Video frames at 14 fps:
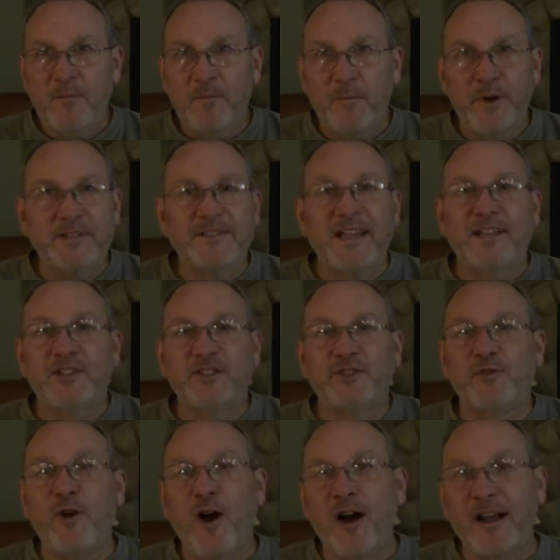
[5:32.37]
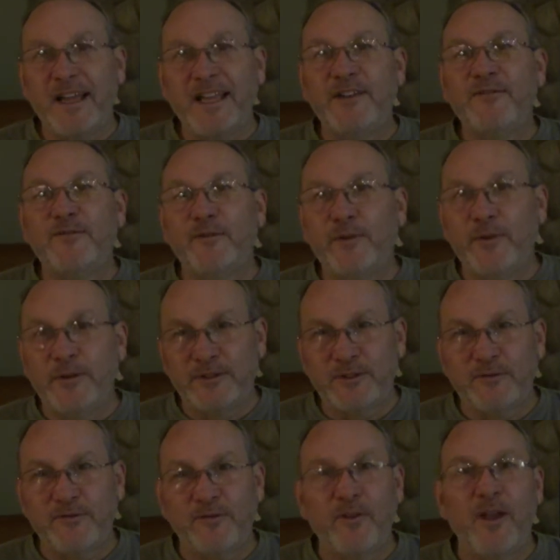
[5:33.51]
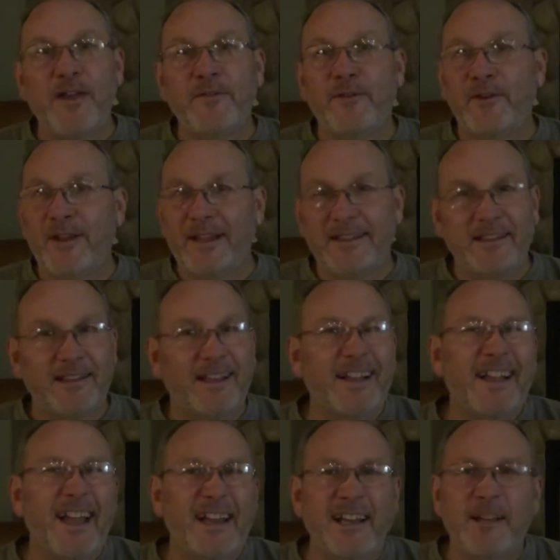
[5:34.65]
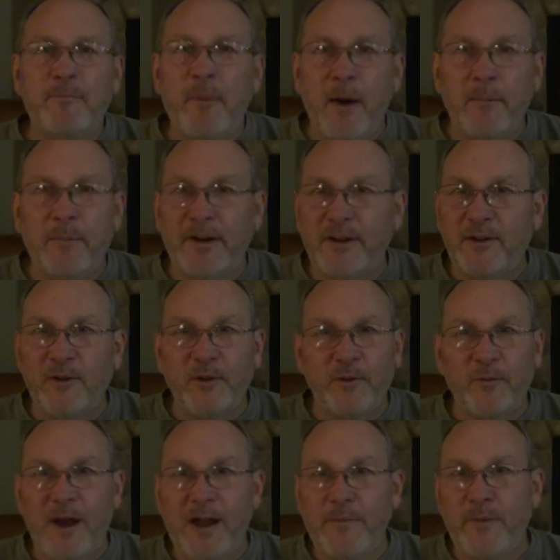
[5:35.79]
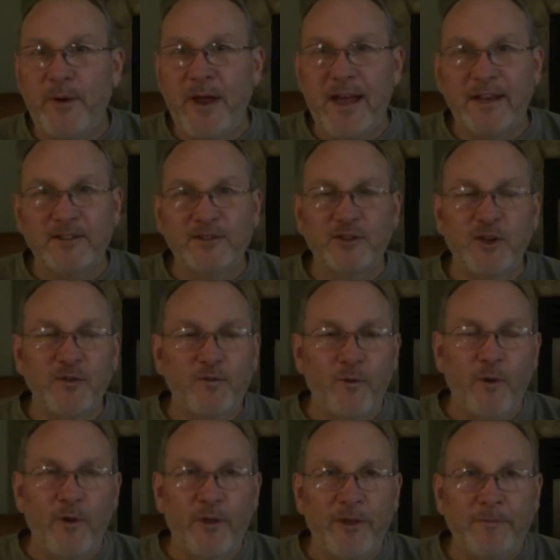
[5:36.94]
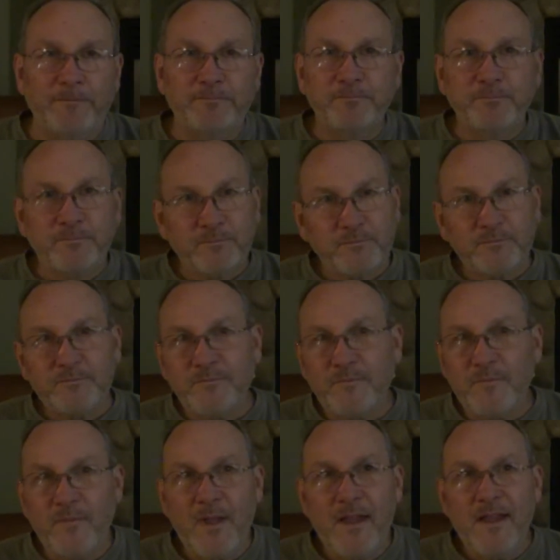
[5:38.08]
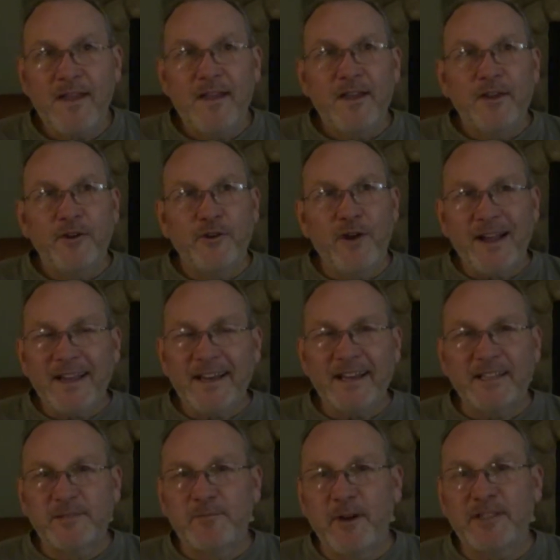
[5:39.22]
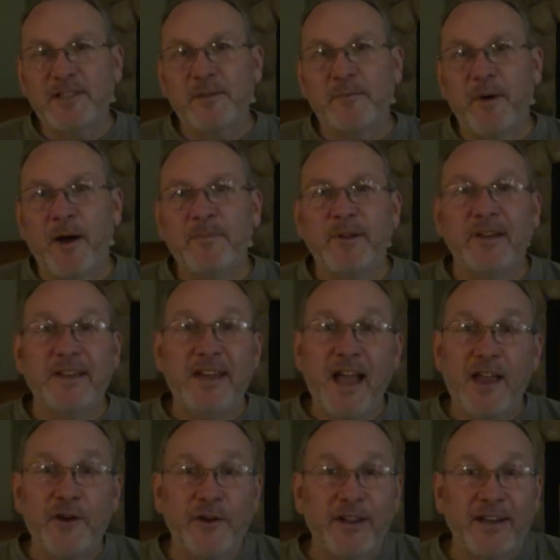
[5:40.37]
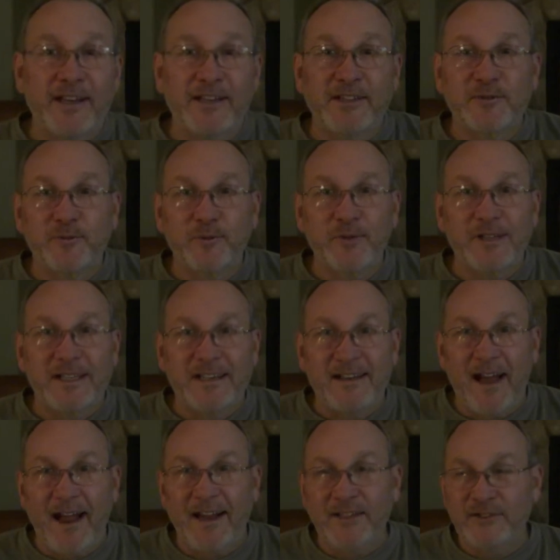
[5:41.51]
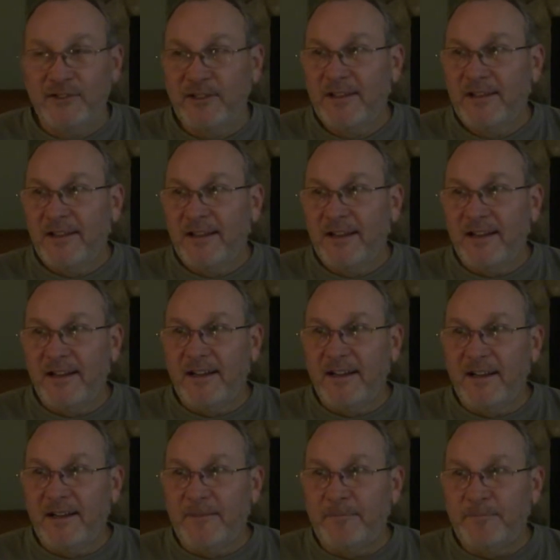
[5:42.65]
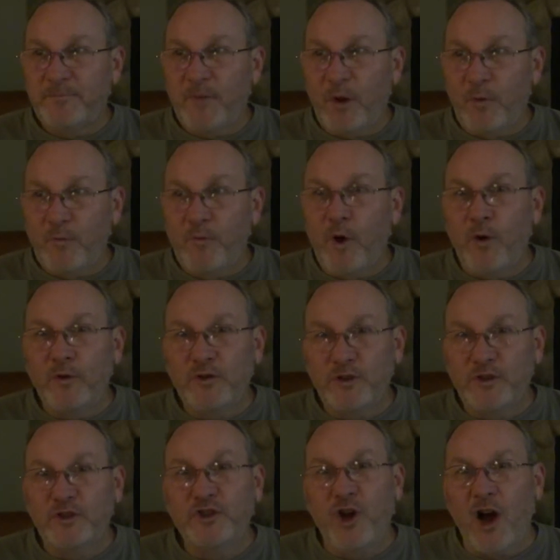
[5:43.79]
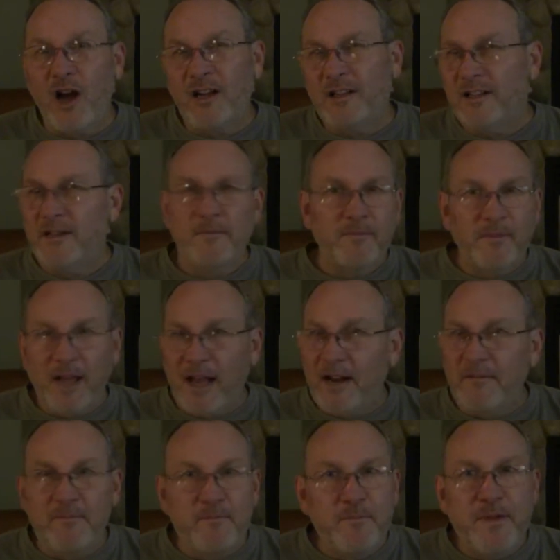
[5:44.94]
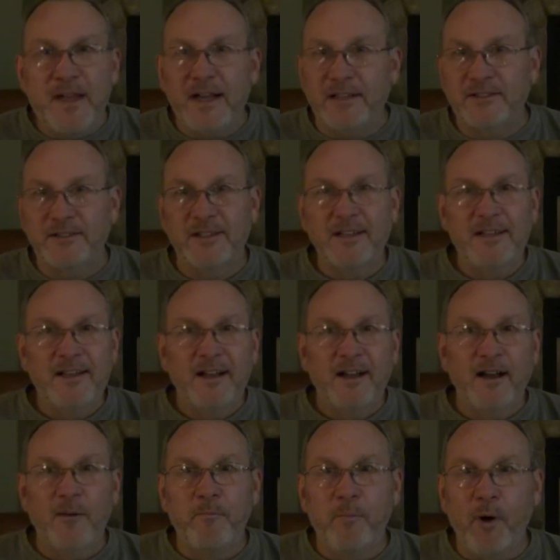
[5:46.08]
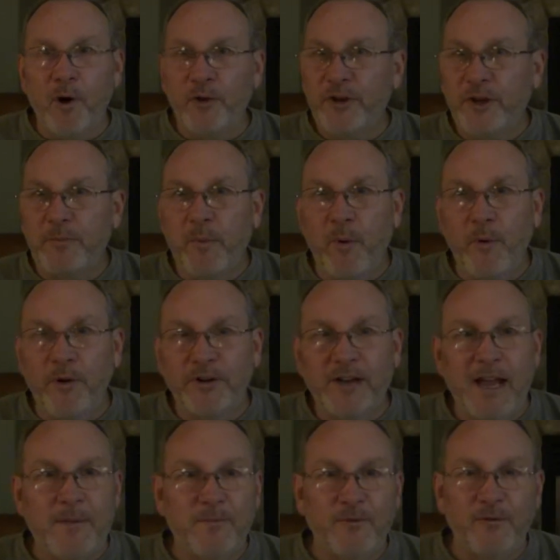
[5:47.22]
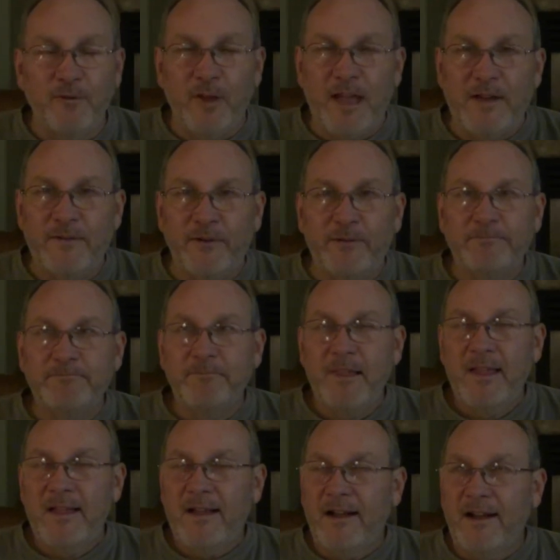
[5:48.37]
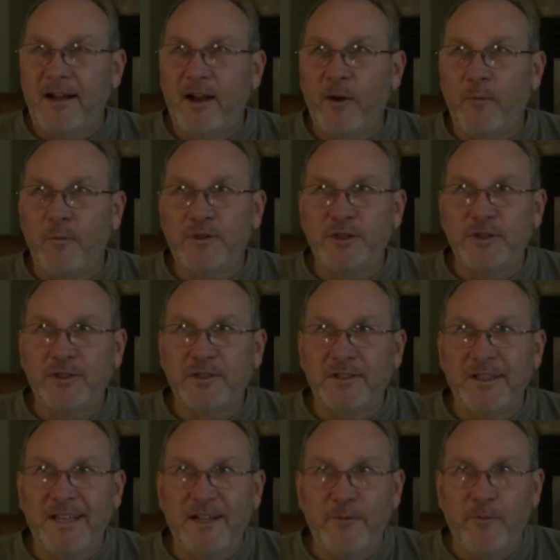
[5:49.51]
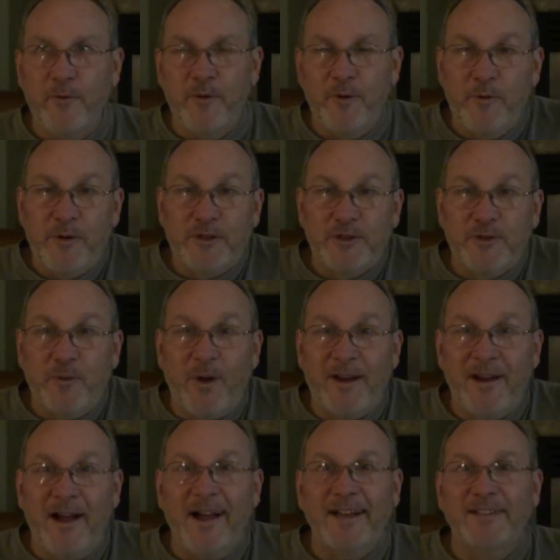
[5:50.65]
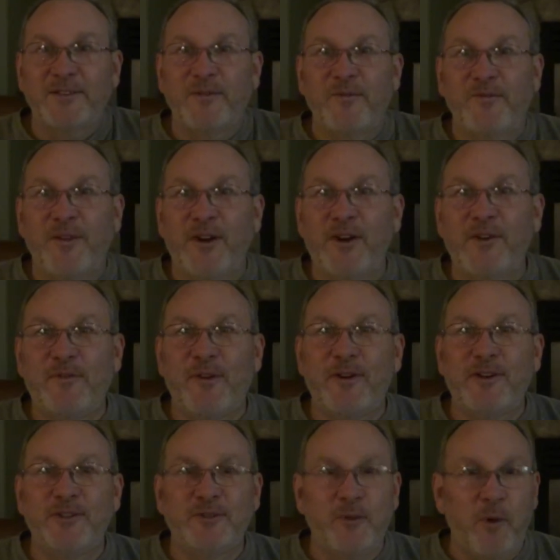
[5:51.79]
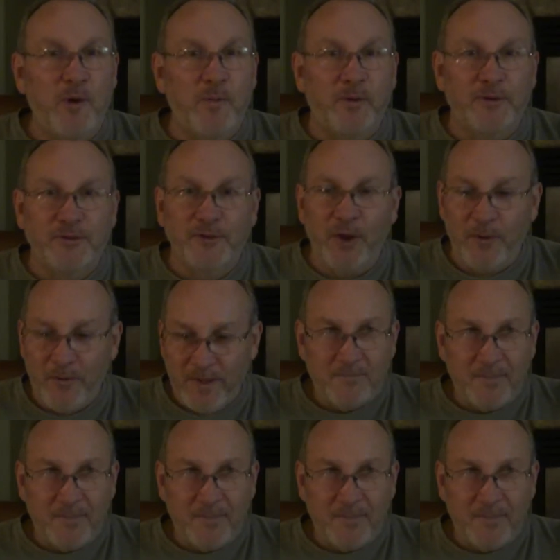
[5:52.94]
brings that strong influence of flavor, like again, like pumpernickel and rye bread and so forth, and you're not getting as much of the pumpkin yet. You're getting this really nice uh, uh, roast chocolate kind of mix, uh, Baltic porter type flavor. Uh, which is which is quite nice, very very enjoyable. So